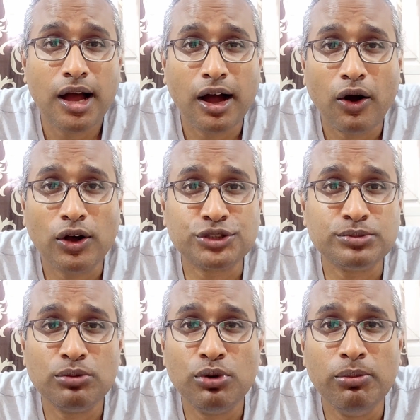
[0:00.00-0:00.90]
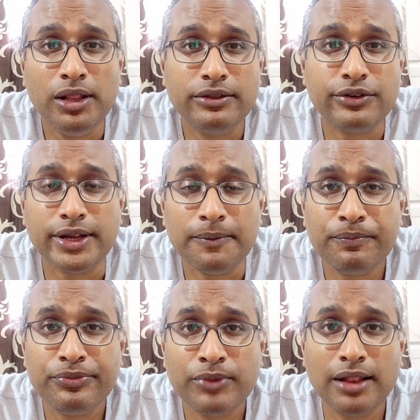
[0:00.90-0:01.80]
Osmo Mobile 3?
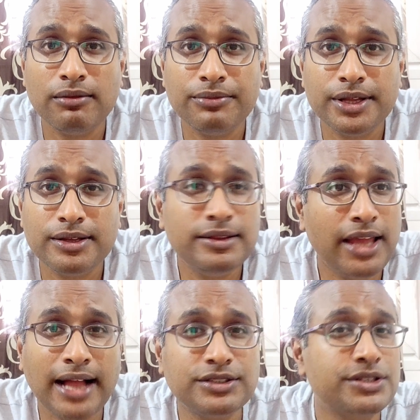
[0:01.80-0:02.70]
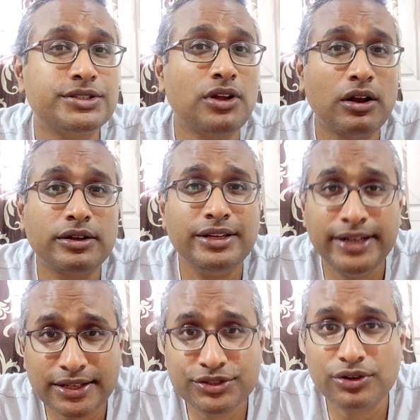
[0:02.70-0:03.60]
Well, the answer is not
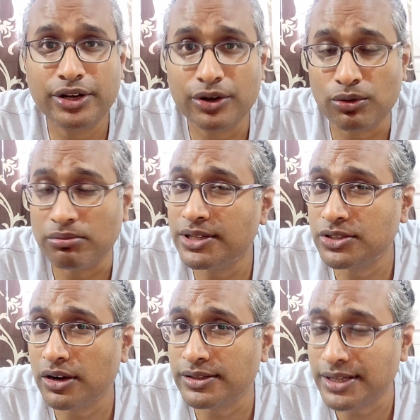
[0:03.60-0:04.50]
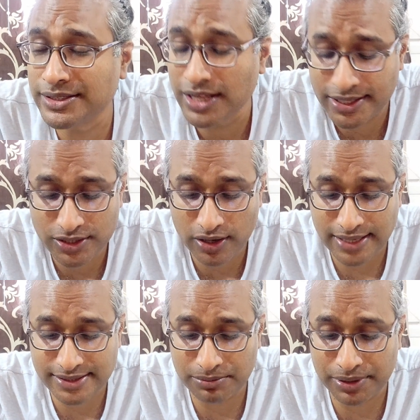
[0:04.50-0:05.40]
yes or no. It's not
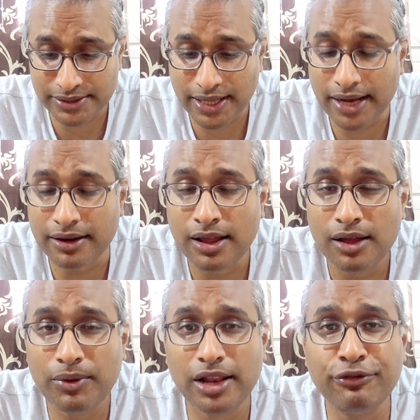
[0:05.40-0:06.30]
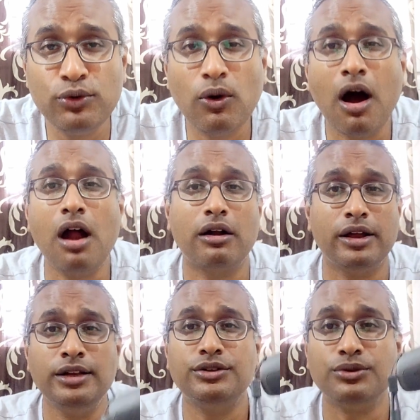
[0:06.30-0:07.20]
as simple as that. But if you
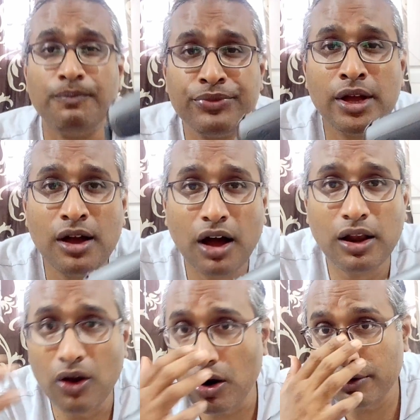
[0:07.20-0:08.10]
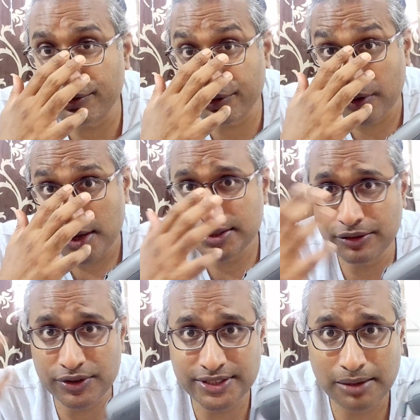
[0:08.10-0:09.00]
are into a lot of,
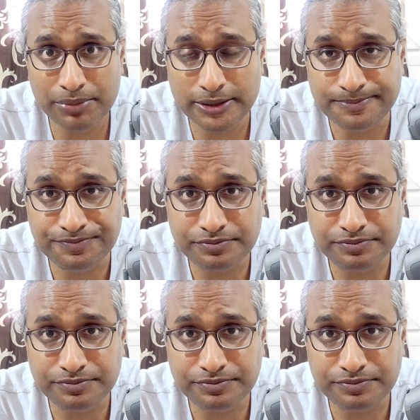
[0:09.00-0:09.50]
say, for example,